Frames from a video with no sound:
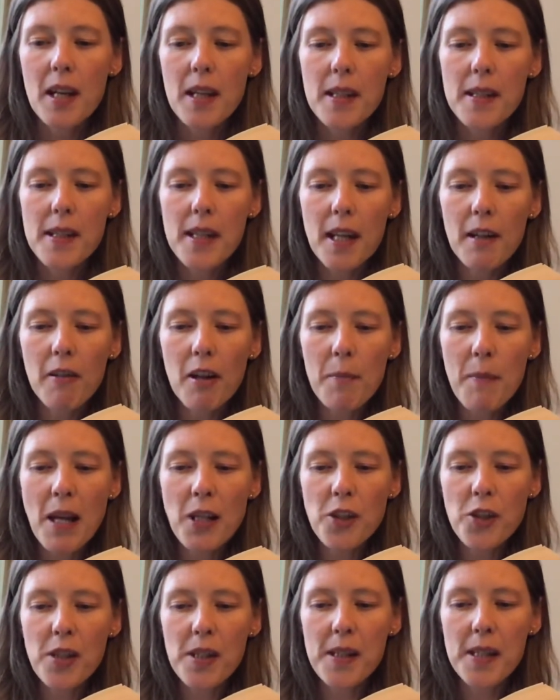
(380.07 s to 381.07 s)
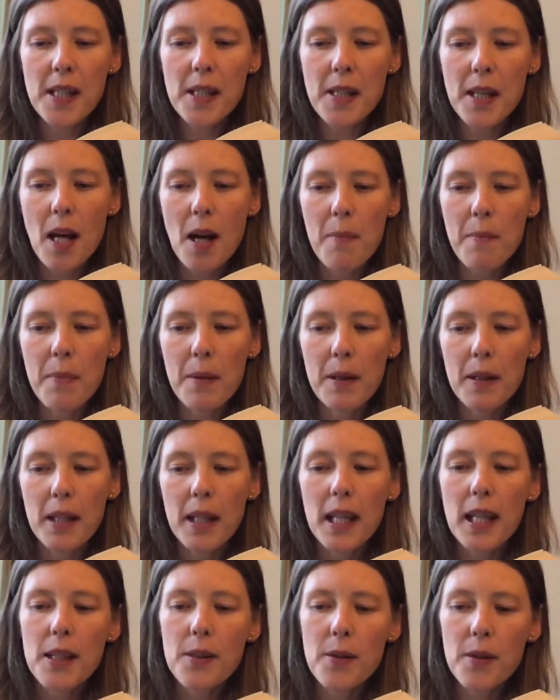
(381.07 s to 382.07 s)
Zero managed to sit up.
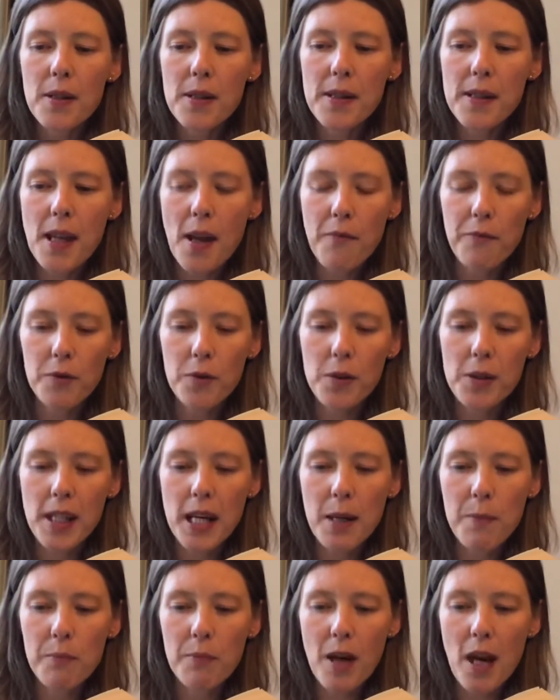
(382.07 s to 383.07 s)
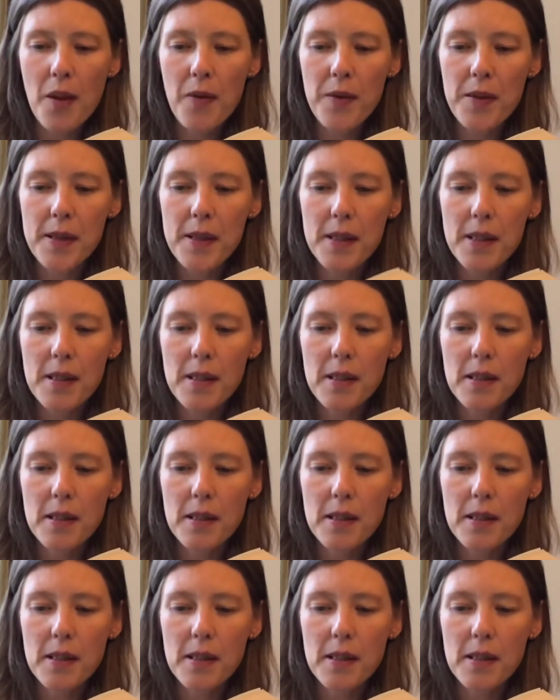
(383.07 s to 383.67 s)
He took several deep breaths.